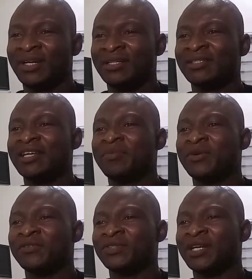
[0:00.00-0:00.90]
and this type
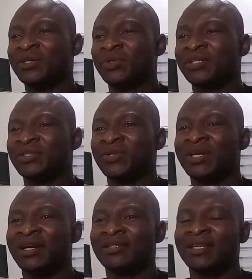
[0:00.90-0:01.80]
of shadowing is
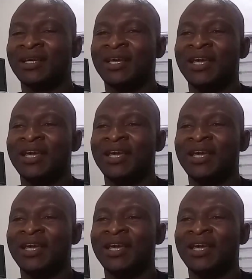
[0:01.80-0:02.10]
known as